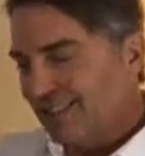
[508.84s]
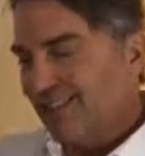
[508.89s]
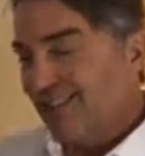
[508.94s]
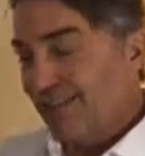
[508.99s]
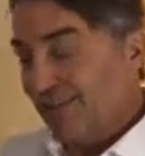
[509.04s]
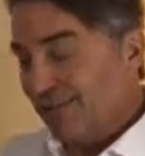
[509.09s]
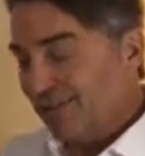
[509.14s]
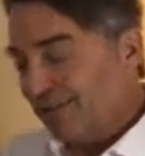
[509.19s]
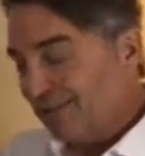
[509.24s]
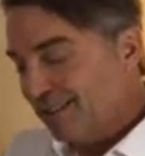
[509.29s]

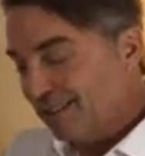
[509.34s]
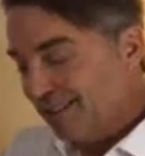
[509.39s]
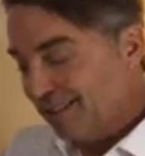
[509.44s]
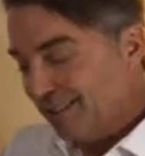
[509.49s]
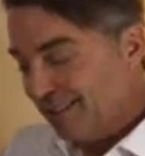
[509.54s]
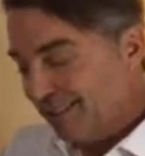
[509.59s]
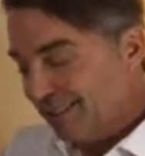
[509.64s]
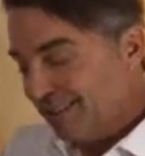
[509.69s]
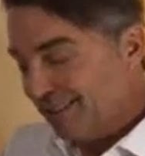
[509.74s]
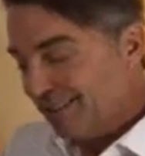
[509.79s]
you know,
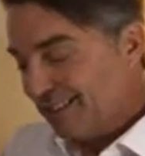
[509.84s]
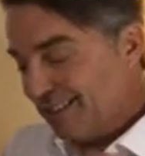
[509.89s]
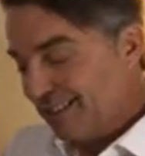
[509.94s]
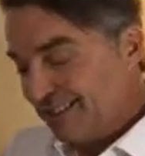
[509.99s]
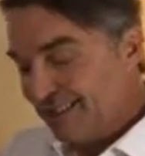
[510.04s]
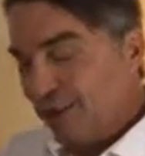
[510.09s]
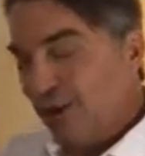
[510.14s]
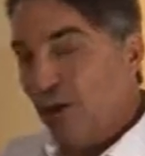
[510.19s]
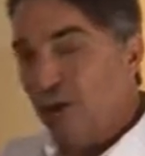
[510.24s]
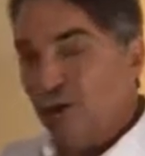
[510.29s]

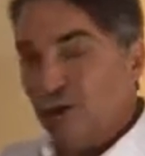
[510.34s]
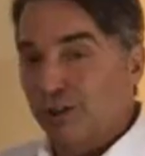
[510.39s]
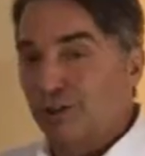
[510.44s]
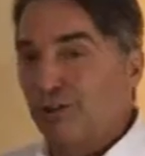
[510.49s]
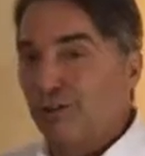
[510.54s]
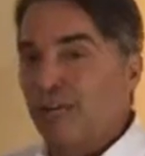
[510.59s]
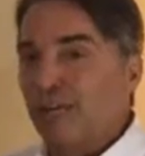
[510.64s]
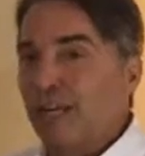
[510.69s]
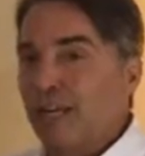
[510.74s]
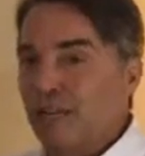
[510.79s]
closed
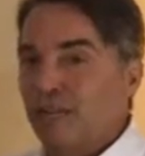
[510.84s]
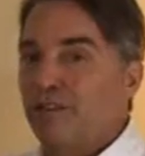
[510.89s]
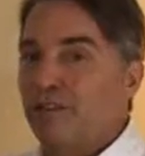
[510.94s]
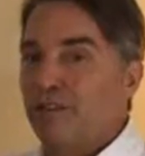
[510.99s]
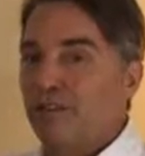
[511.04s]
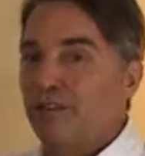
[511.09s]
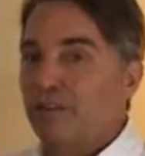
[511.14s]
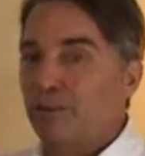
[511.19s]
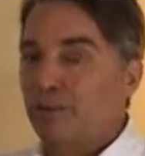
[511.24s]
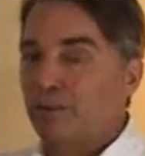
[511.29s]
loop
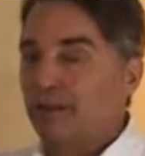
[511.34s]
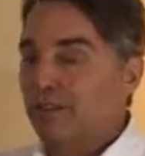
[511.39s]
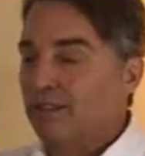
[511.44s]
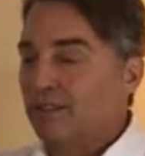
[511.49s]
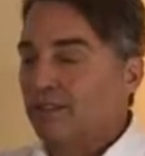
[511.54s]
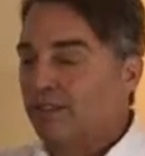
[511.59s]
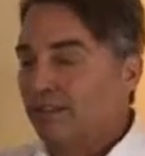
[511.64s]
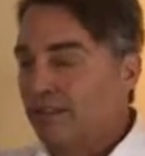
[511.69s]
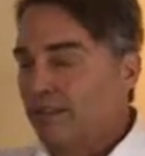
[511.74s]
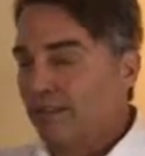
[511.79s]
manufacturing
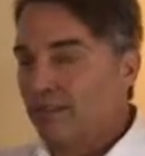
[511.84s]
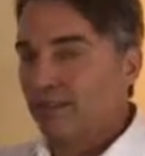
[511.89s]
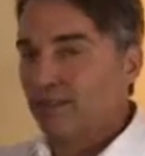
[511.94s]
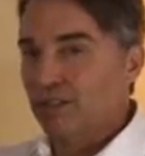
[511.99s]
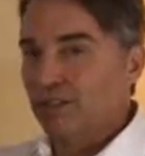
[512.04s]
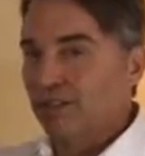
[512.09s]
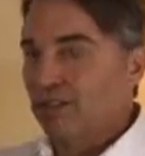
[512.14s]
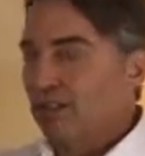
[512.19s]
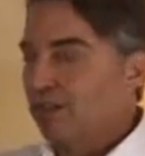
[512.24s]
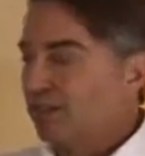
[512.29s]
process. And I'll
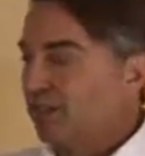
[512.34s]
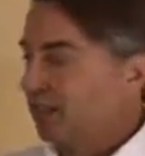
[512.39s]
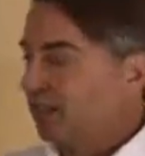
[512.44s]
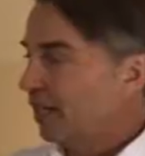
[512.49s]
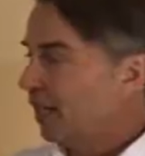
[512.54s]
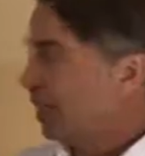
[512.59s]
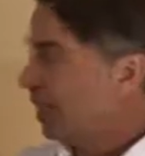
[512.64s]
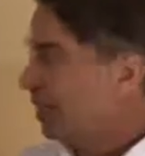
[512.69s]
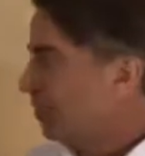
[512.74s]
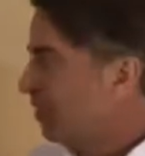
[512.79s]
just leave it
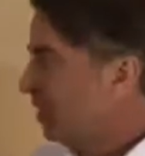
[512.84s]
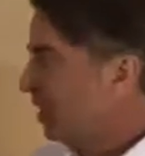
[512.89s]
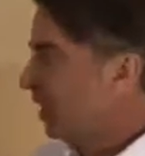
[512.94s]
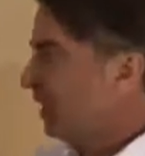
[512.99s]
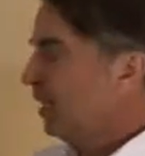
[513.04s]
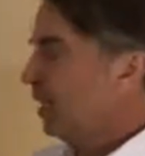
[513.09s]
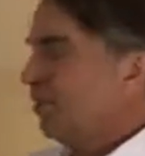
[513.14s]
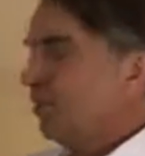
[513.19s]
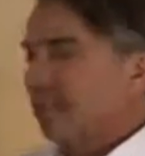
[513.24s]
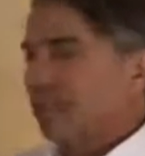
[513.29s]
there. And I'm just going
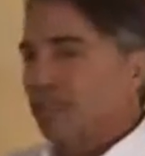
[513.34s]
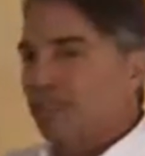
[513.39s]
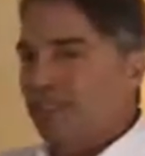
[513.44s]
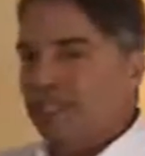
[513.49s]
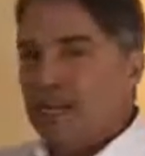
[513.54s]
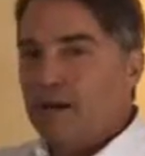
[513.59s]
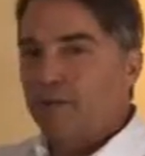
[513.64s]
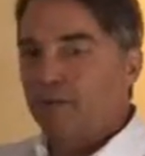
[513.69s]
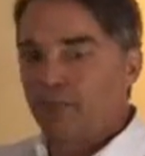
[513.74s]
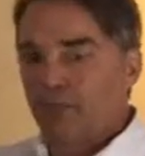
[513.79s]
to give you some
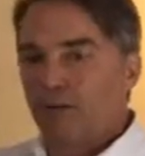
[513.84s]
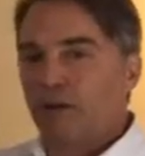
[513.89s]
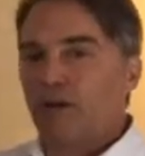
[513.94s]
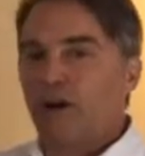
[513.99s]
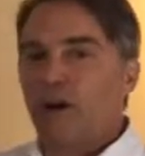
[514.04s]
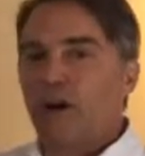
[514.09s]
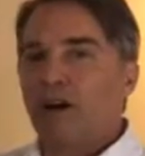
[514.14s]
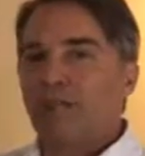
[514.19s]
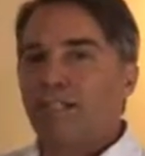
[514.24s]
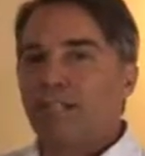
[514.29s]
examples, though. There
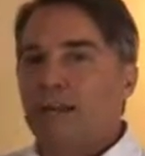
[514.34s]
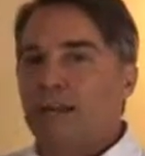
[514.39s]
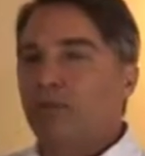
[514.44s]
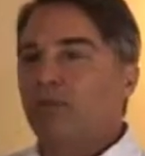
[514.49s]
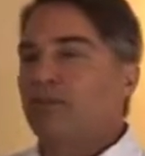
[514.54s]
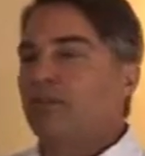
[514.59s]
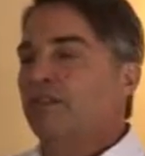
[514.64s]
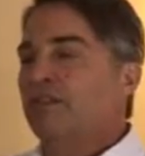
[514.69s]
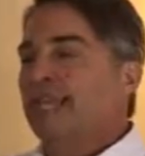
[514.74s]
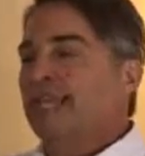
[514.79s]
are
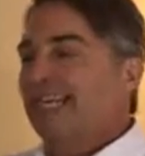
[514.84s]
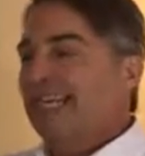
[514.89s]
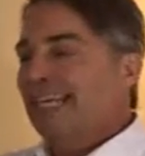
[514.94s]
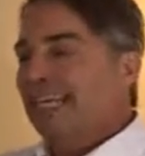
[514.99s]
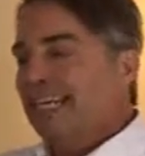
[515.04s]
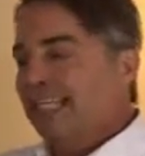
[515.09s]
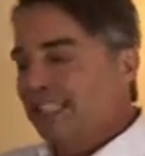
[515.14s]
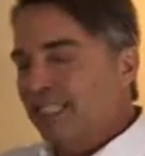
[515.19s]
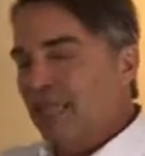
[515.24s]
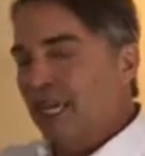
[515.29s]
examples of
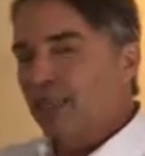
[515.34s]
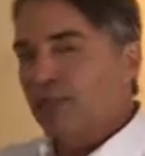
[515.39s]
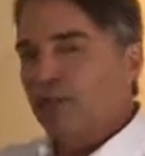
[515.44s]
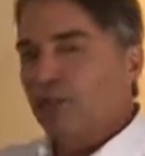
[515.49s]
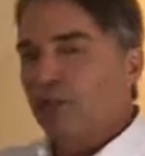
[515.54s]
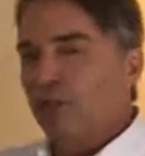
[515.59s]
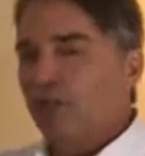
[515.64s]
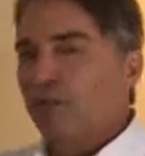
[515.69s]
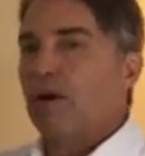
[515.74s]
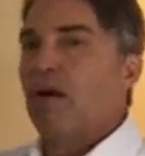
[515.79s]

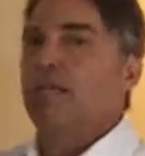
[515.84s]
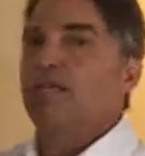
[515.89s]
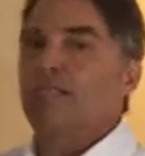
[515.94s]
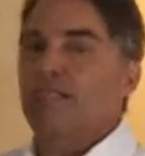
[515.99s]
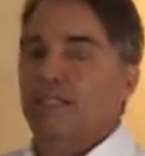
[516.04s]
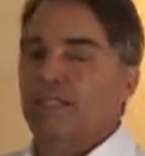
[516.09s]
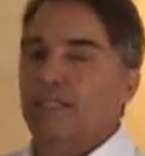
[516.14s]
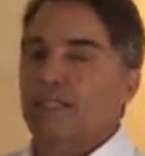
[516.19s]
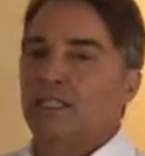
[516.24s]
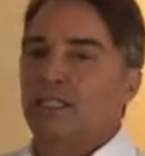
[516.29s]
industrial
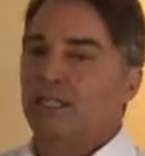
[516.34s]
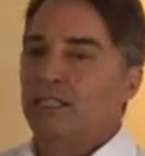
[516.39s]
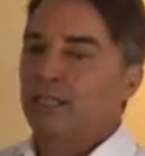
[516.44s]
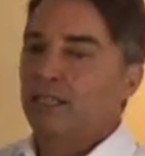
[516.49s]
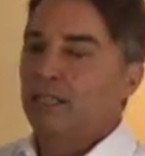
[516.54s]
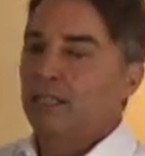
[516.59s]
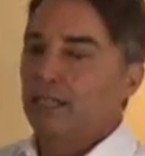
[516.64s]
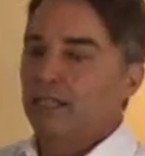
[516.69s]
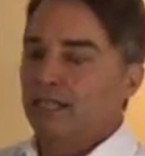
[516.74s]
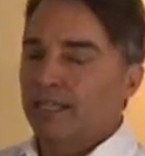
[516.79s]
processes
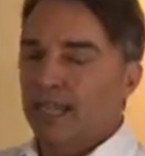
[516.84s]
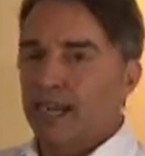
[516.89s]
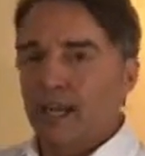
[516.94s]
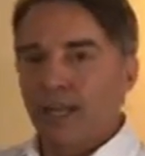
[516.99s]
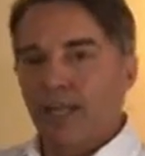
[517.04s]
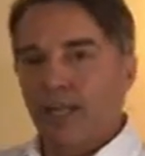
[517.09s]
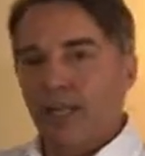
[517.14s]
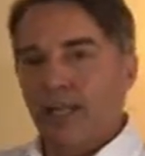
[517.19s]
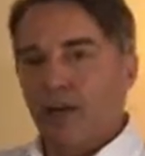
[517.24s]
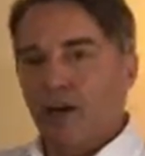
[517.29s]
now
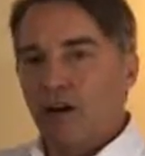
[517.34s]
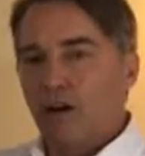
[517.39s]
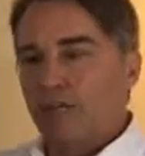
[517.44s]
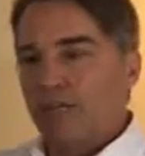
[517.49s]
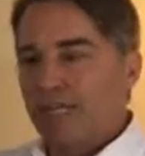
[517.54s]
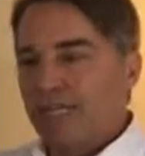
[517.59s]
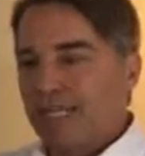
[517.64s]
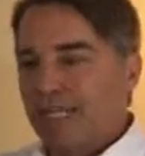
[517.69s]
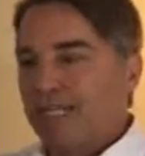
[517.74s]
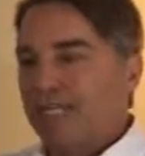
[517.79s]
that are
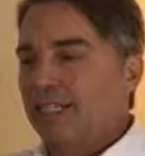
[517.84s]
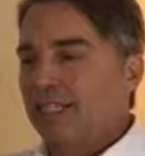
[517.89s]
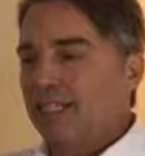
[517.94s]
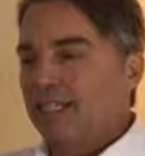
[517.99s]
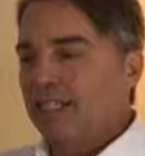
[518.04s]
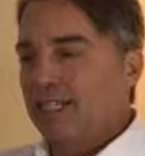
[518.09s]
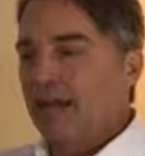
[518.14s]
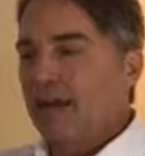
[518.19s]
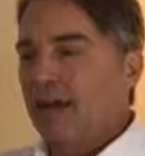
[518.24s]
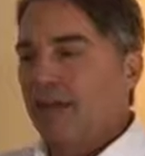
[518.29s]
beginning to
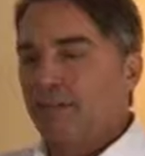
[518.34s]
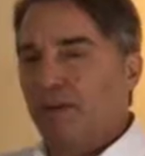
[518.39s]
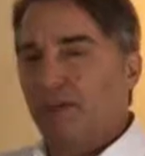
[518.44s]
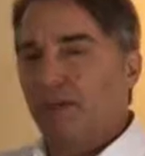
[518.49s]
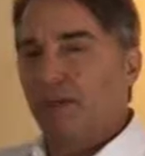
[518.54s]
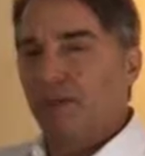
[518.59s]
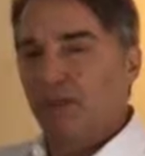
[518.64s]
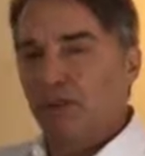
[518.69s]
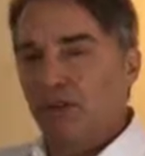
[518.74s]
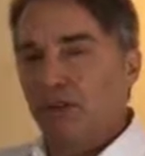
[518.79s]
tap
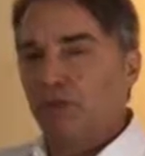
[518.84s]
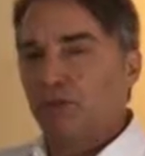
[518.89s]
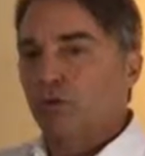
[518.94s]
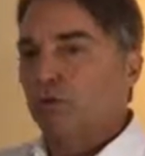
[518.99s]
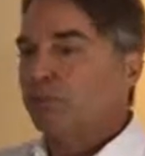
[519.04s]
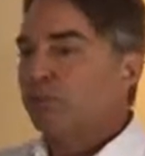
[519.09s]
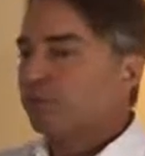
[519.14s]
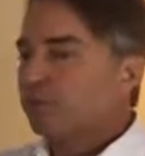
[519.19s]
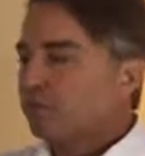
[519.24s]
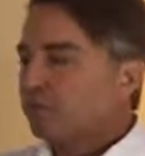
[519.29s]

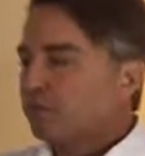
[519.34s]
into